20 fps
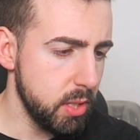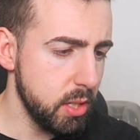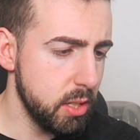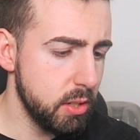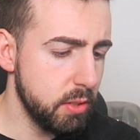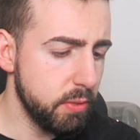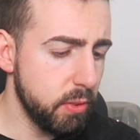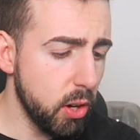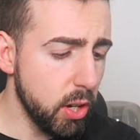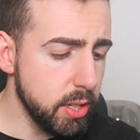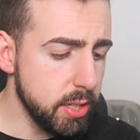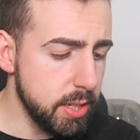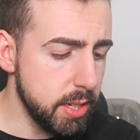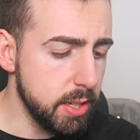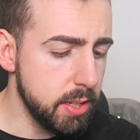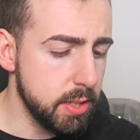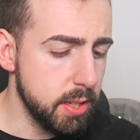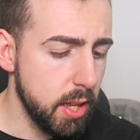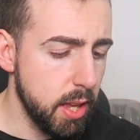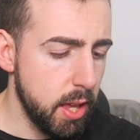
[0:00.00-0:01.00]

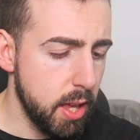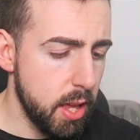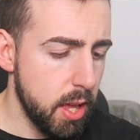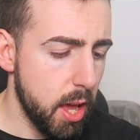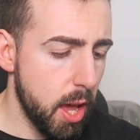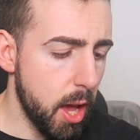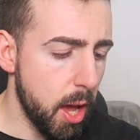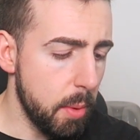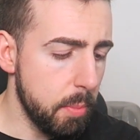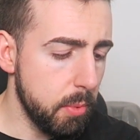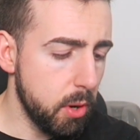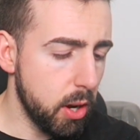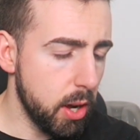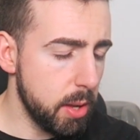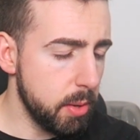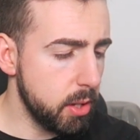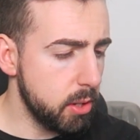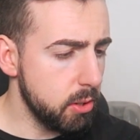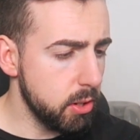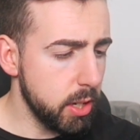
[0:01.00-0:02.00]
devices.
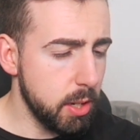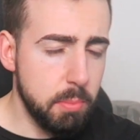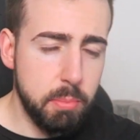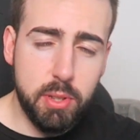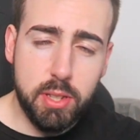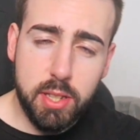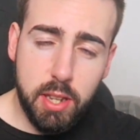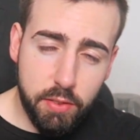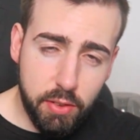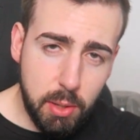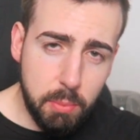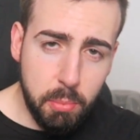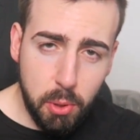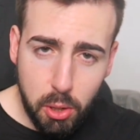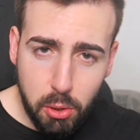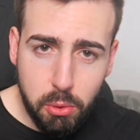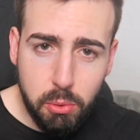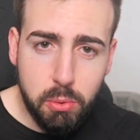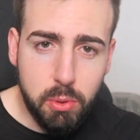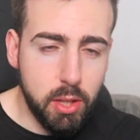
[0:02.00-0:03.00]
I got it in Pacific
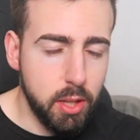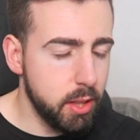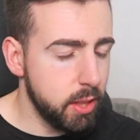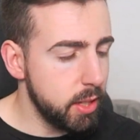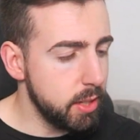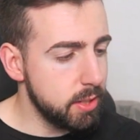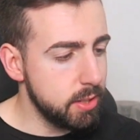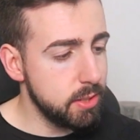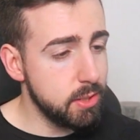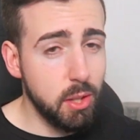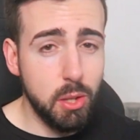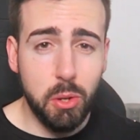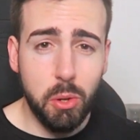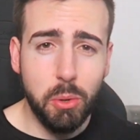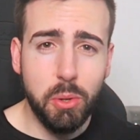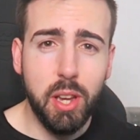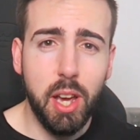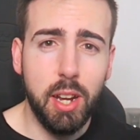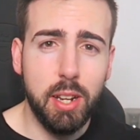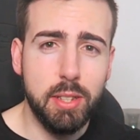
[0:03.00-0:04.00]
Blue. This is the
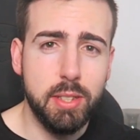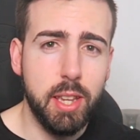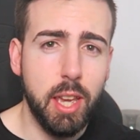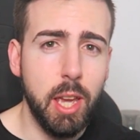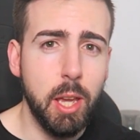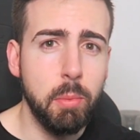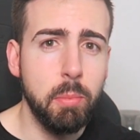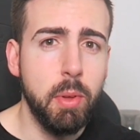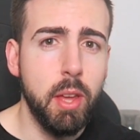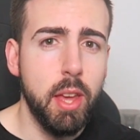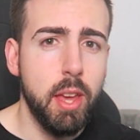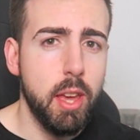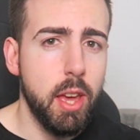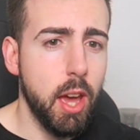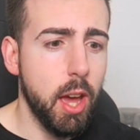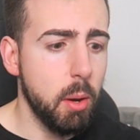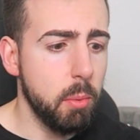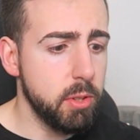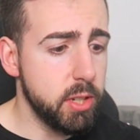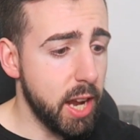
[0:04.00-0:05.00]
new colour scheme
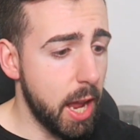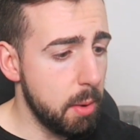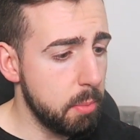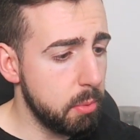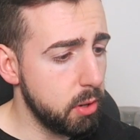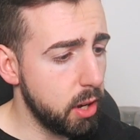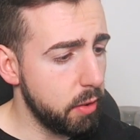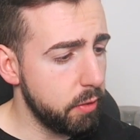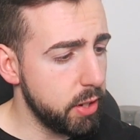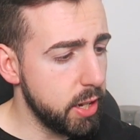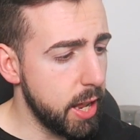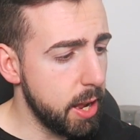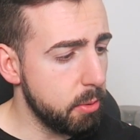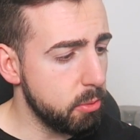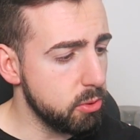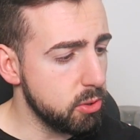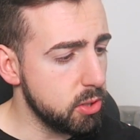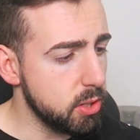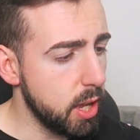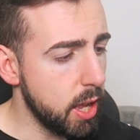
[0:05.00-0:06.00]
which Apple have
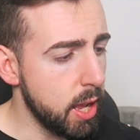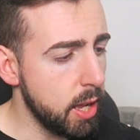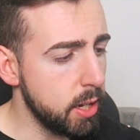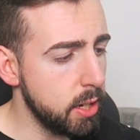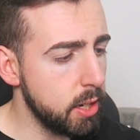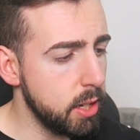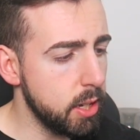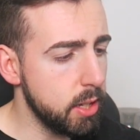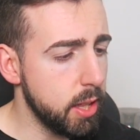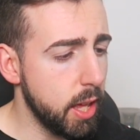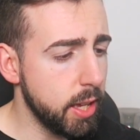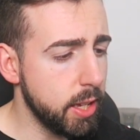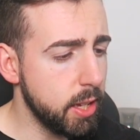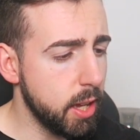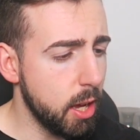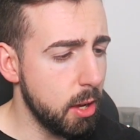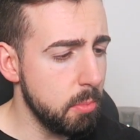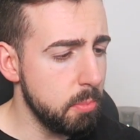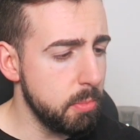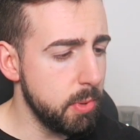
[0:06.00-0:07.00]
announced, and they
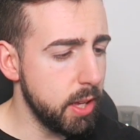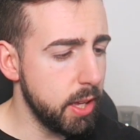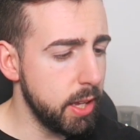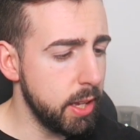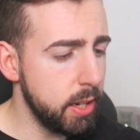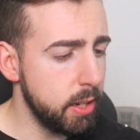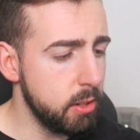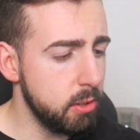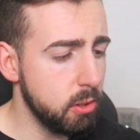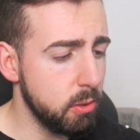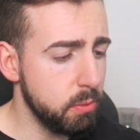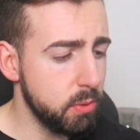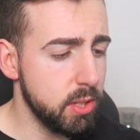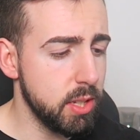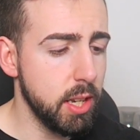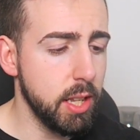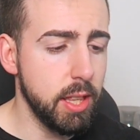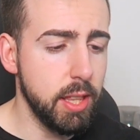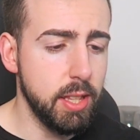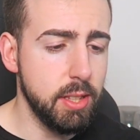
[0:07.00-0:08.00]
come in
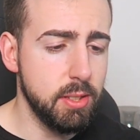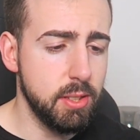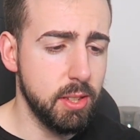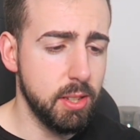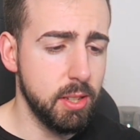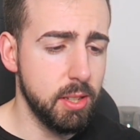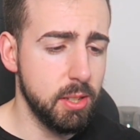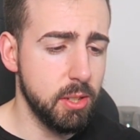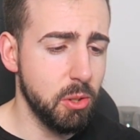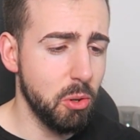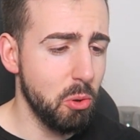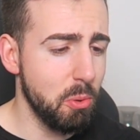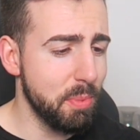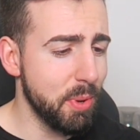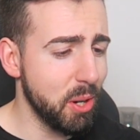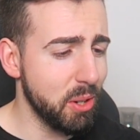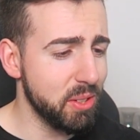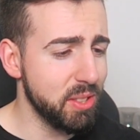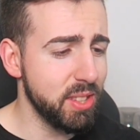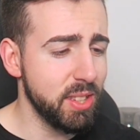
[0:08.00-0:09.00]
obviously these new
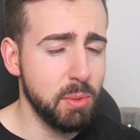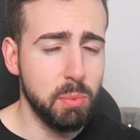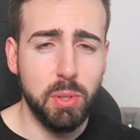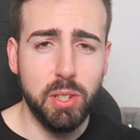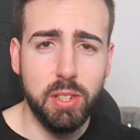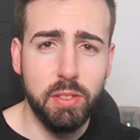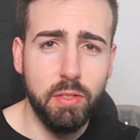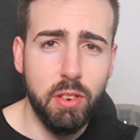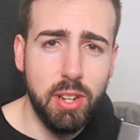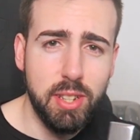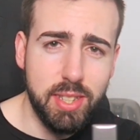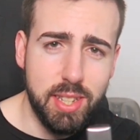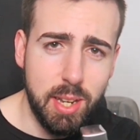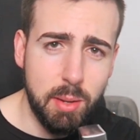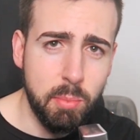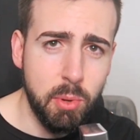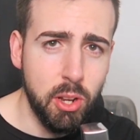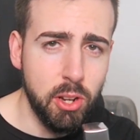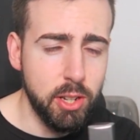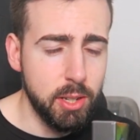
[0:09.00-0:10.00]
boxes which are very
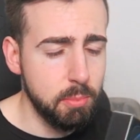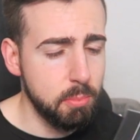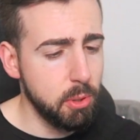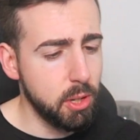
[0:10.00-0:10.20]
slimline